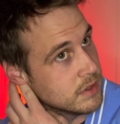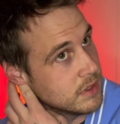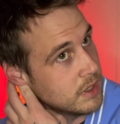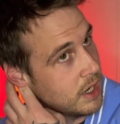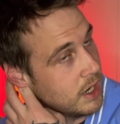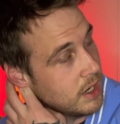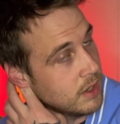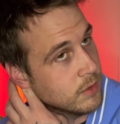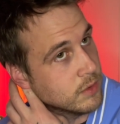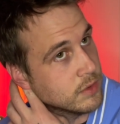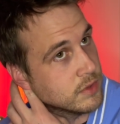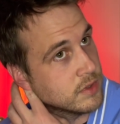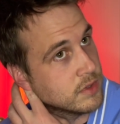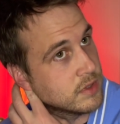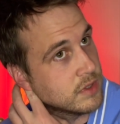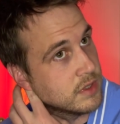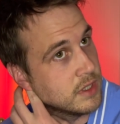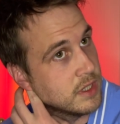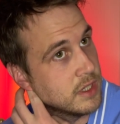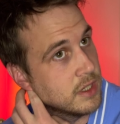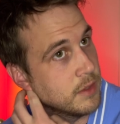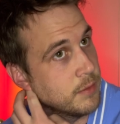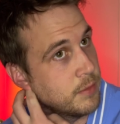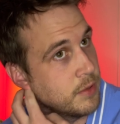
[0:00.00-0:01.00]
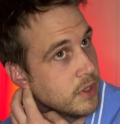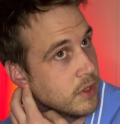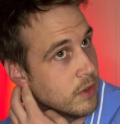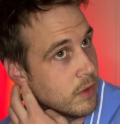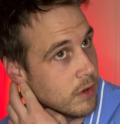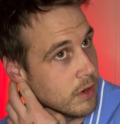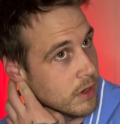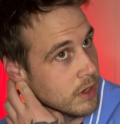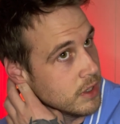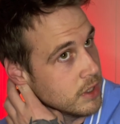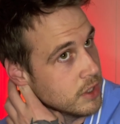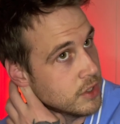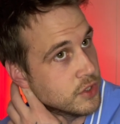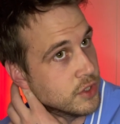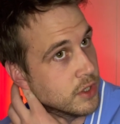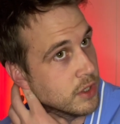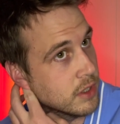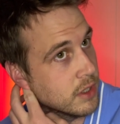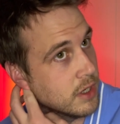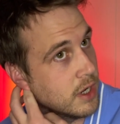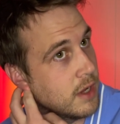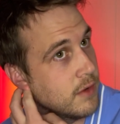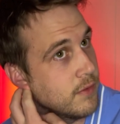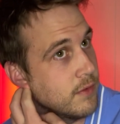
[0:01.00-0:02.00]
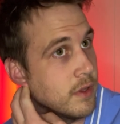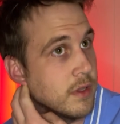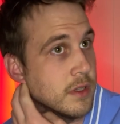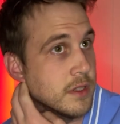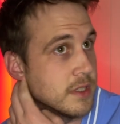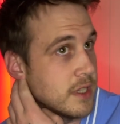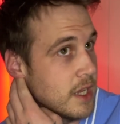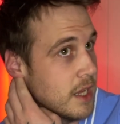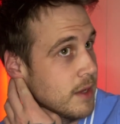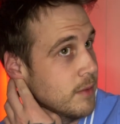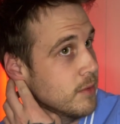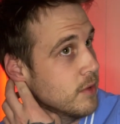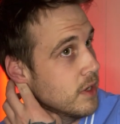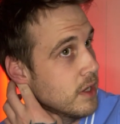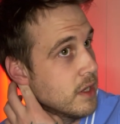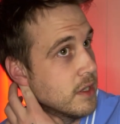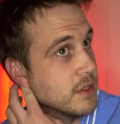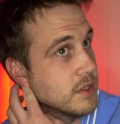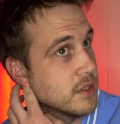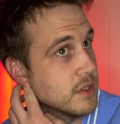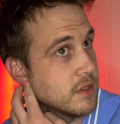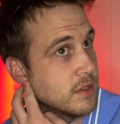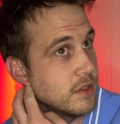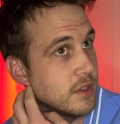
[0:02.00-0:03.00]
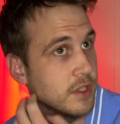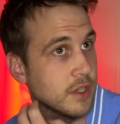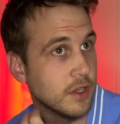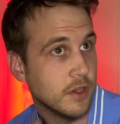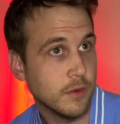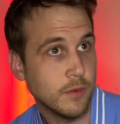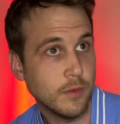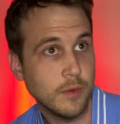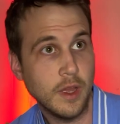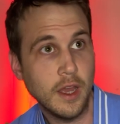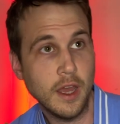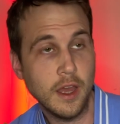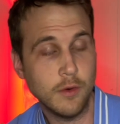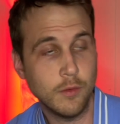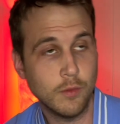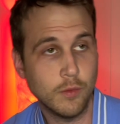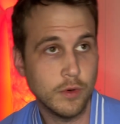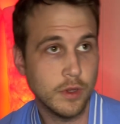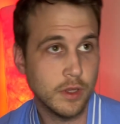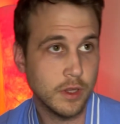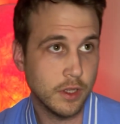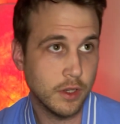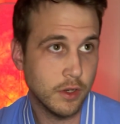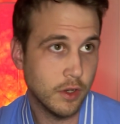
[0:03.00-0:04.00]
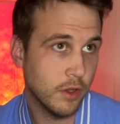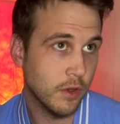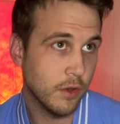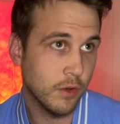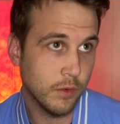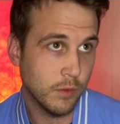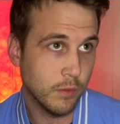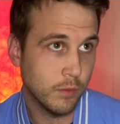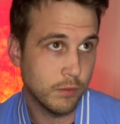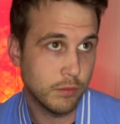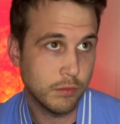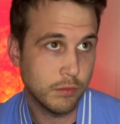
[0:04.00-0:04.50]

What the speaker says: I was into PRN and jerking off all the time, and I just, had really no